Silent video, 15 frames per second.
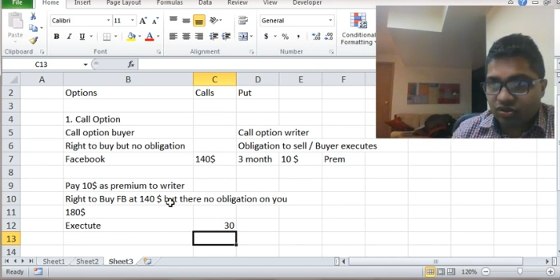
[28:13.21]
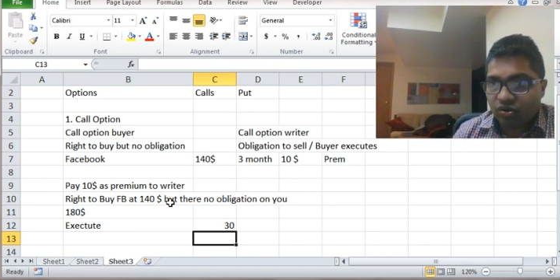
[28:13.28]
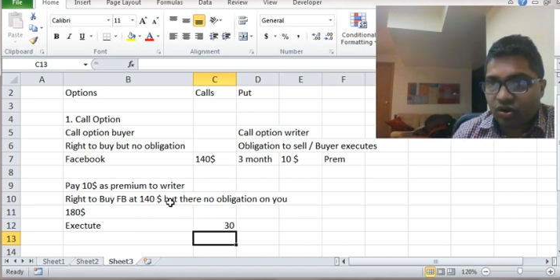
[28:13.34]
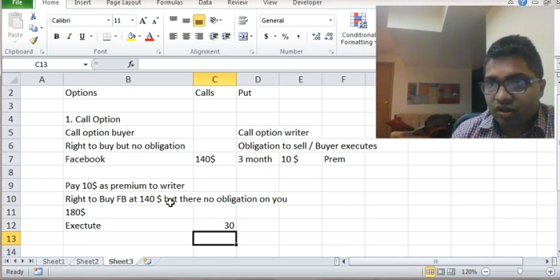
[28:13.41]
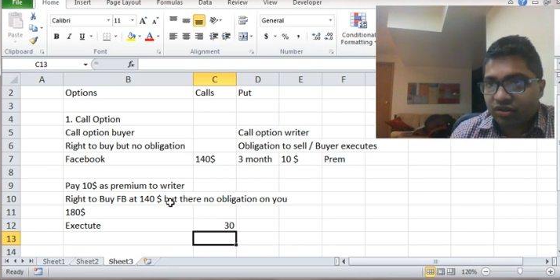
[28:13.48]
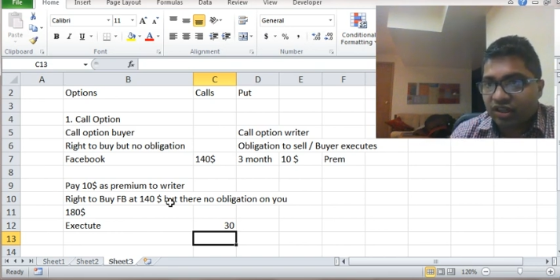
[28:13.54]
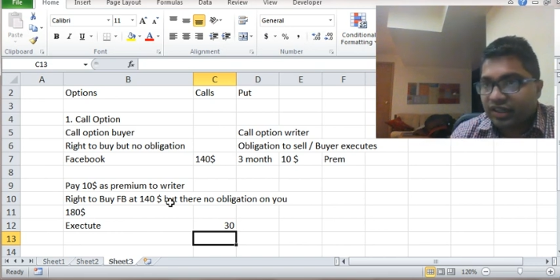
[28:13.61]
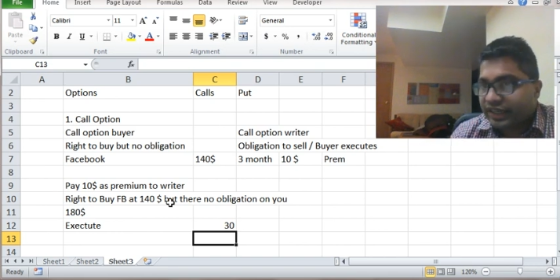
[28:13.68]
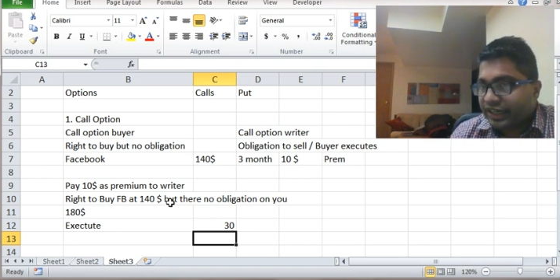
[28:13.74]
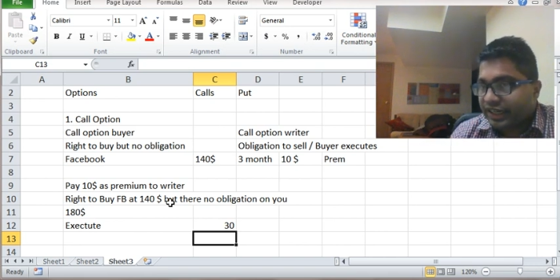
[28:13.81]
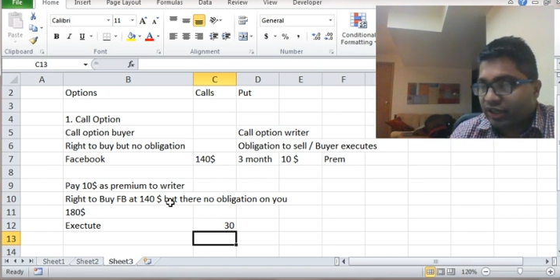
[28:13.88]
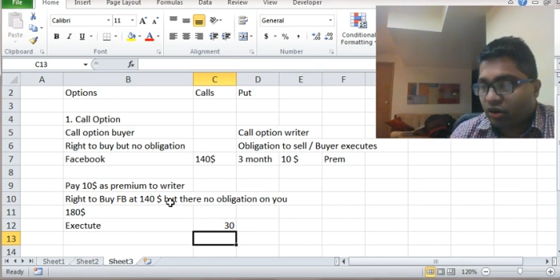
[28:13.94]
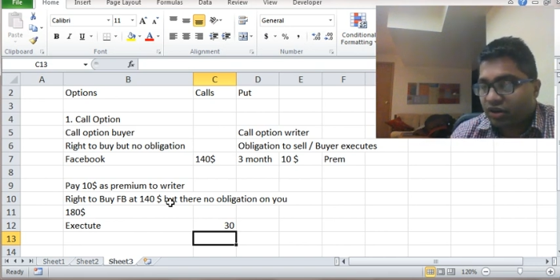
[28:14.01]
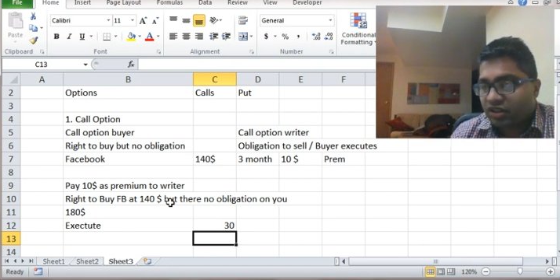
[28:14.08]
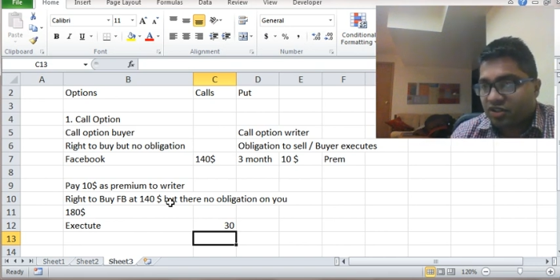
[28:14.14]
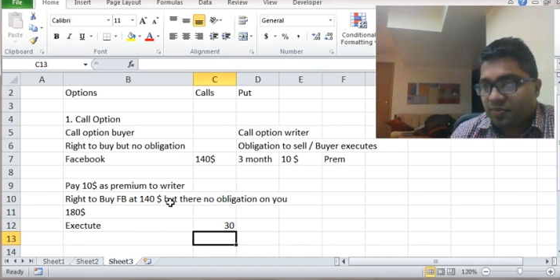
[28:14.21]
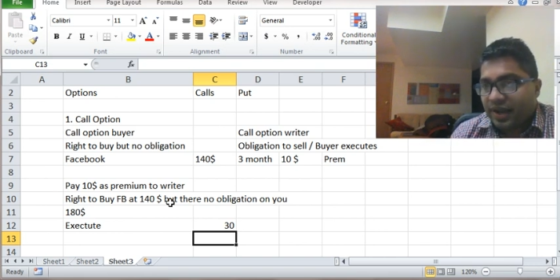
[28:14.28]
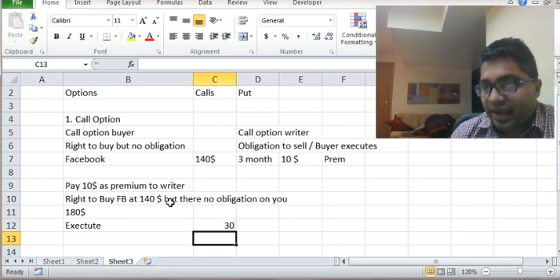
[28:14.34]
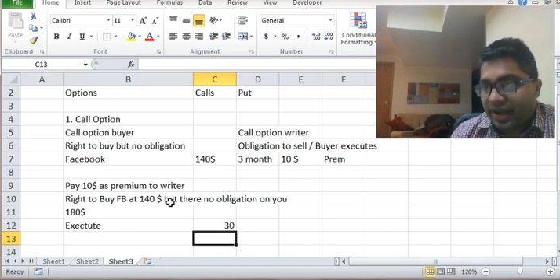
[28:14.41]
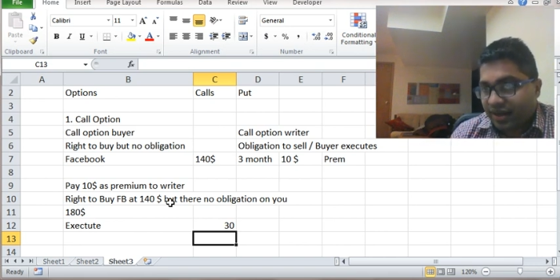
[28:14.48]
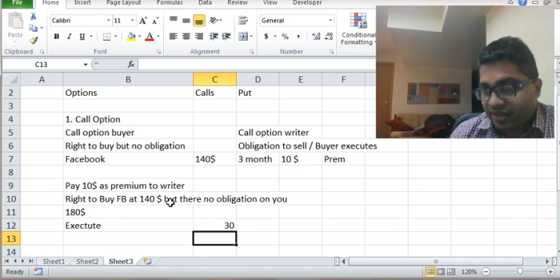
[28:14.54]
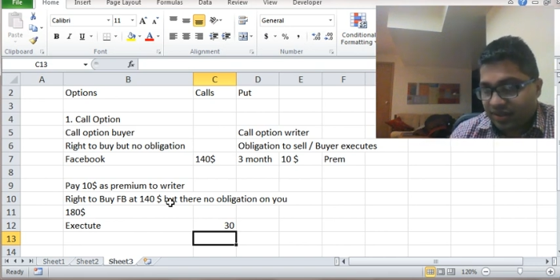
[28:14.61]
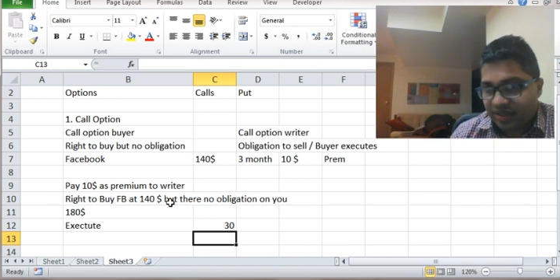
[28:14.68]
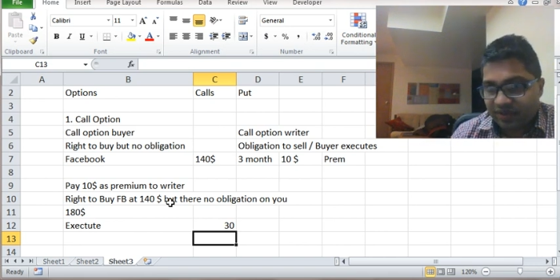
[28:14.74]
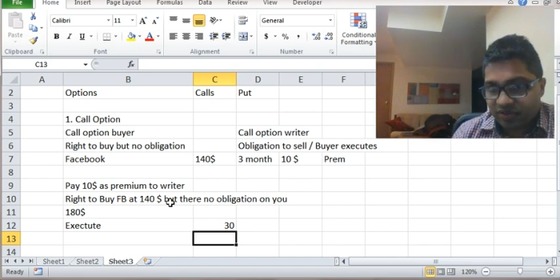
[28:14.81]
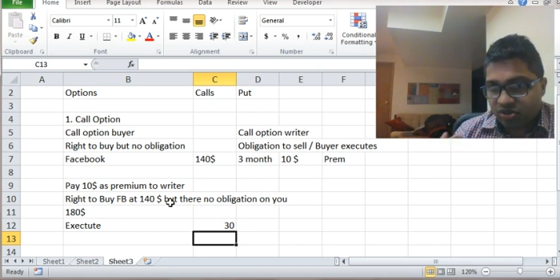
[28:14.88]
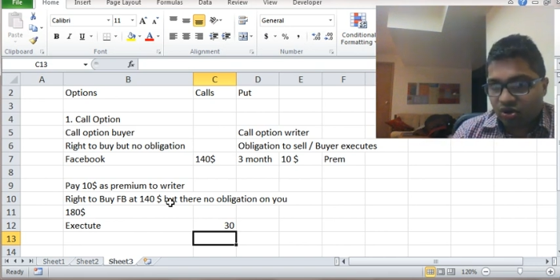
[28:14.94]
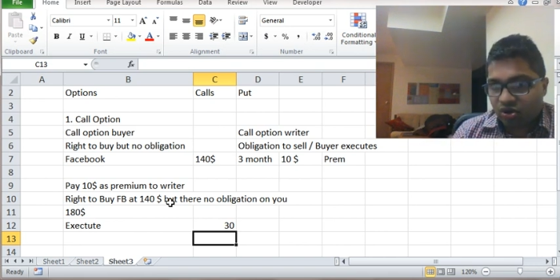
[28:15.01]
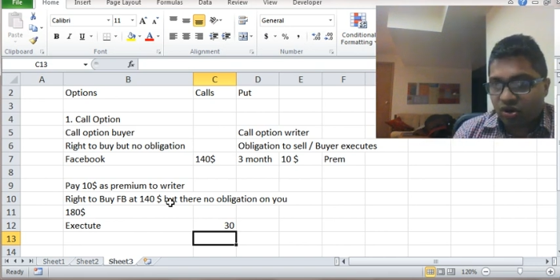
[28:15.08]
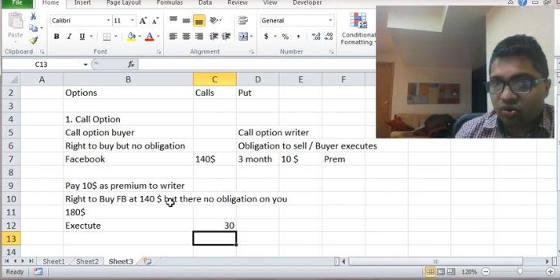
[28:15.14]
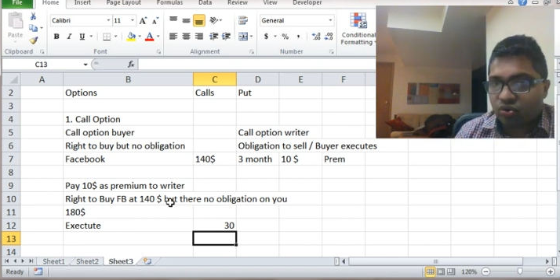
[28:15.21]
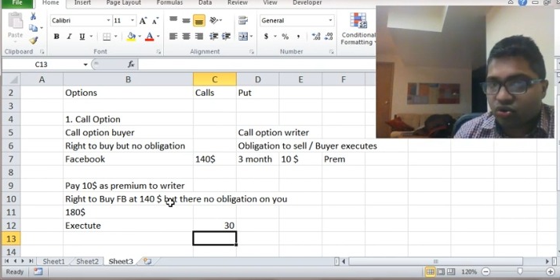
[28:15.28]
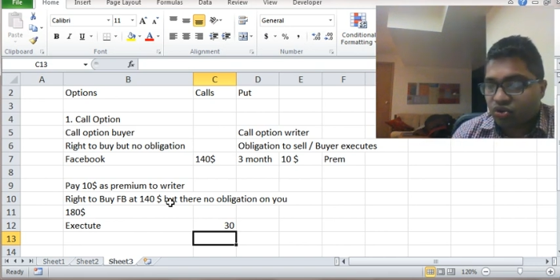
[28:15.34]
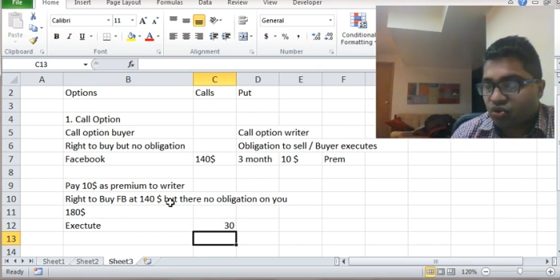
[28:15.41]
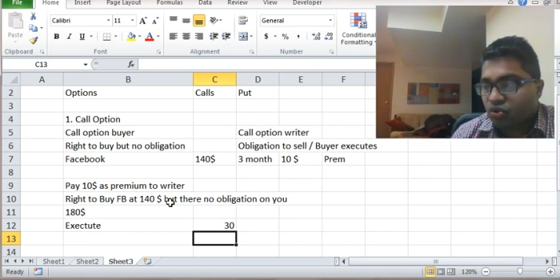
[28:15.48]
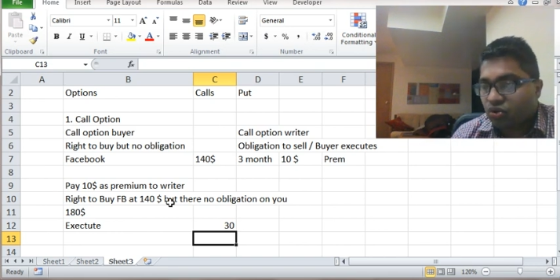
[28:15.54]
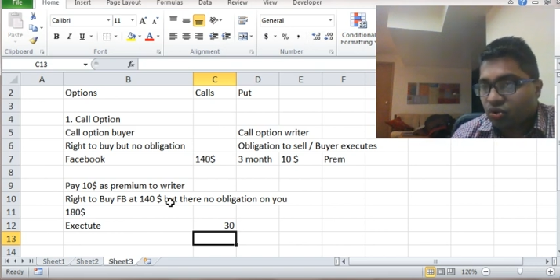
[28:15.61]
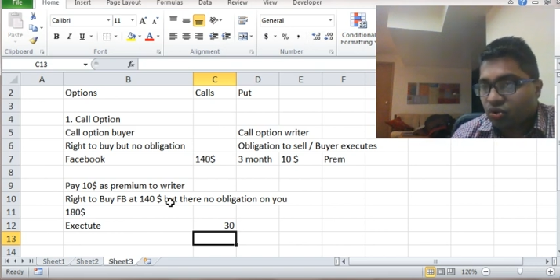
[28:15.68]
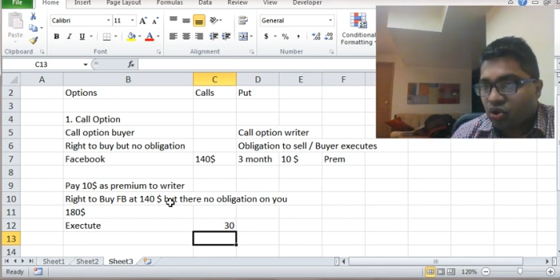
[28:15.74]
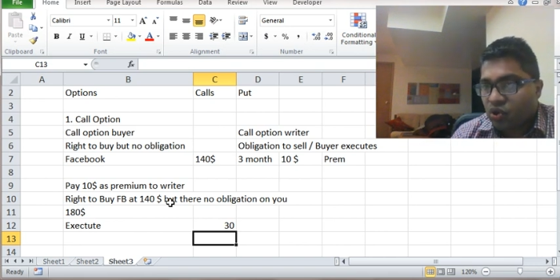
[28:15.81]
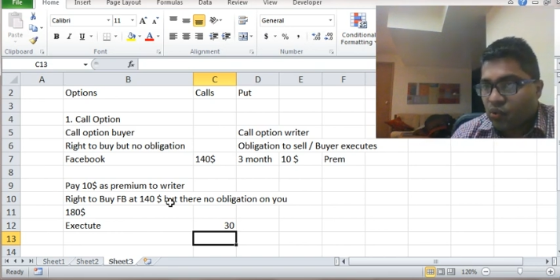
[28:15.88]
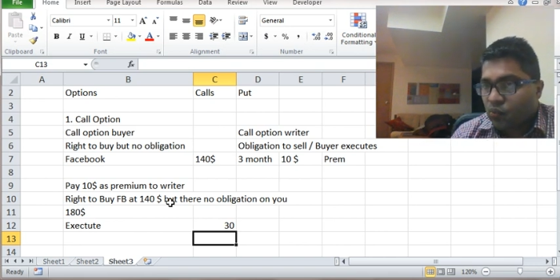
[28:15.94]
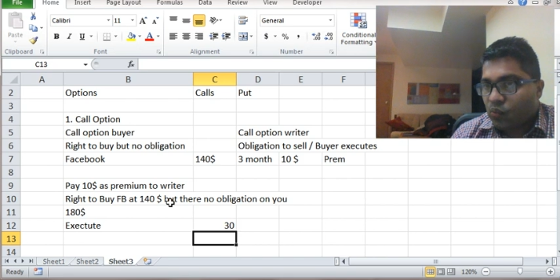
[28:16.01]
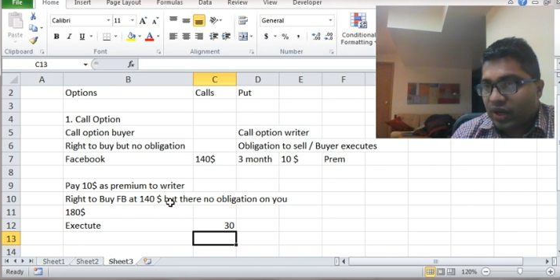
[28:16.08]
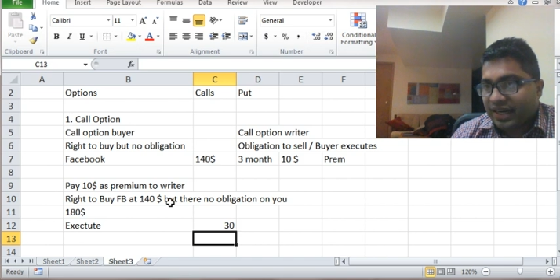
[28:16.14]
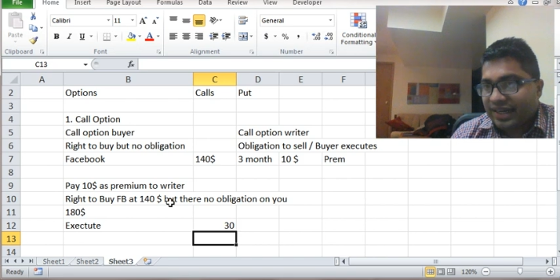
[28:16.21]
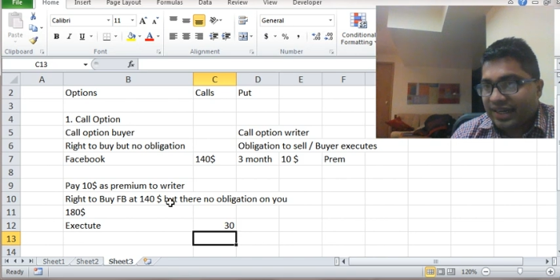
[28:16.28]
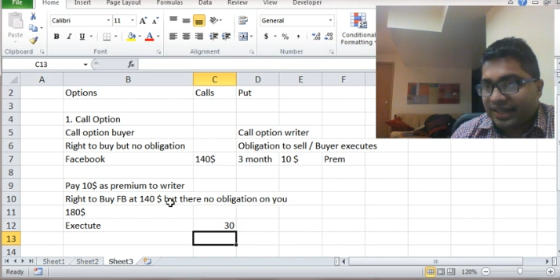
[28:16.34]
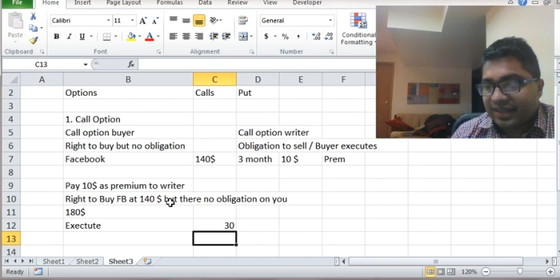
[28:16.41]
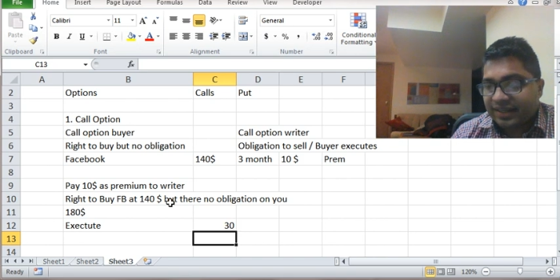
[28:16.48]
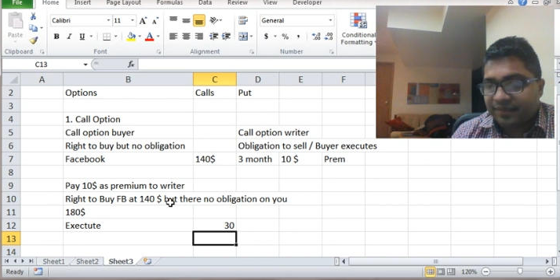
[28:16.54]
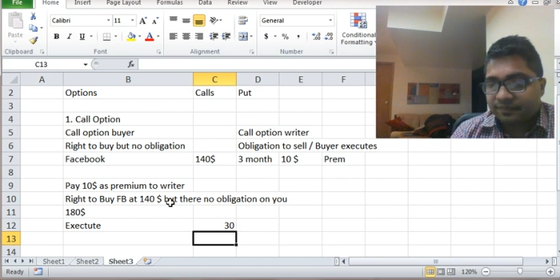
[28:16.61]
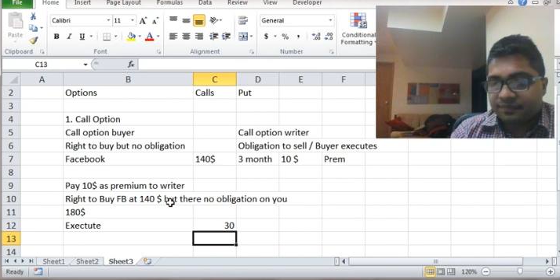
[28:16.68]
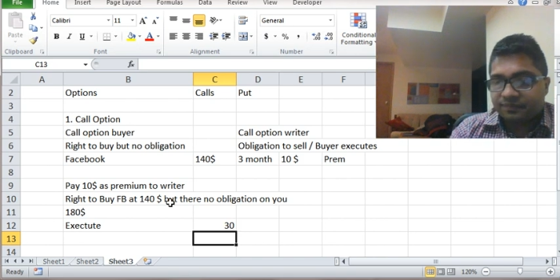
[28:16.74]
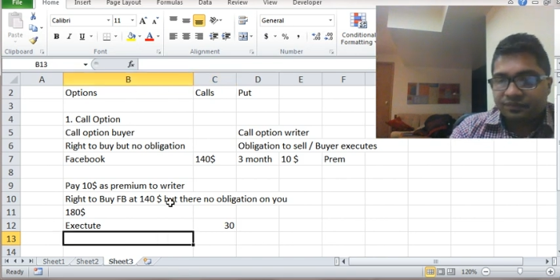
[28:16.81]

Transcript: you got $30 back if stock goes to $180.